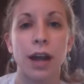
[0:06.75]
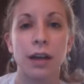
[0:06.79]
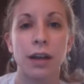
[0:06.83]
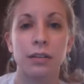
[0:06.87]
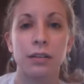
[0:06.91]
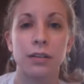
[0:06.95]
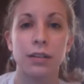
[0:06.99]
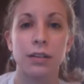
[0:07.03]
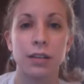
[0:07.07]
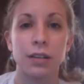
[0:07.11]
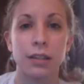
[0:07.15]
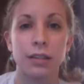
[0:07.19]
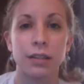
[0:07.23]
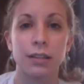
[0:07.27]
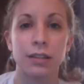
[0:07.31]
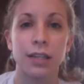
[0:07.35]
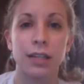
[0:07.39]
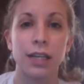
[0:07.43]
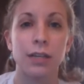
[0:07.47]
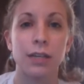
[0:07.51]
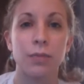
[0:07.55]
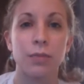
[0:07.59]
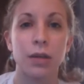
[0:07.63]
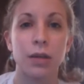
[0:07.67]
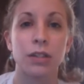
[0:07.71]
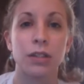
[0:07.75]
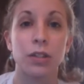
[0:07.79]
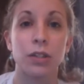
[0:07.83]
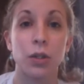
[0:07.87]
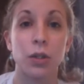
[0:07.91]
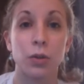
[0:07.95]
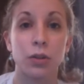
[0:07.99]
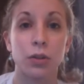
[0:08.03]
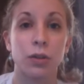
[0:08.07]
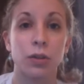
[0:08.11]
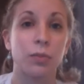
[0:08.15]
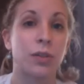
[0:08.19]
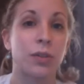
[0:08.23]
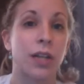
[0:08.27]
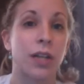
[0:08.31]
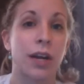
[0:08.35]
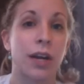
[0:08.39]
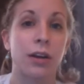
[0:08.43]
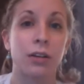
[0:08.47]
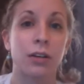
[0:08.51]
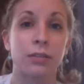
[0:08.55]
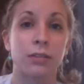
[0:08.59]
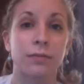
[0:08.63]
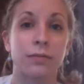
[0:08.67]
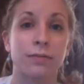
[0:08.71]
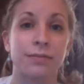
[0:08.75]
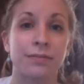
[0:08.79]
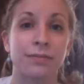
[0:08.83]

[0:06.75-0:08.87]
End the Stigma's YouTube channel.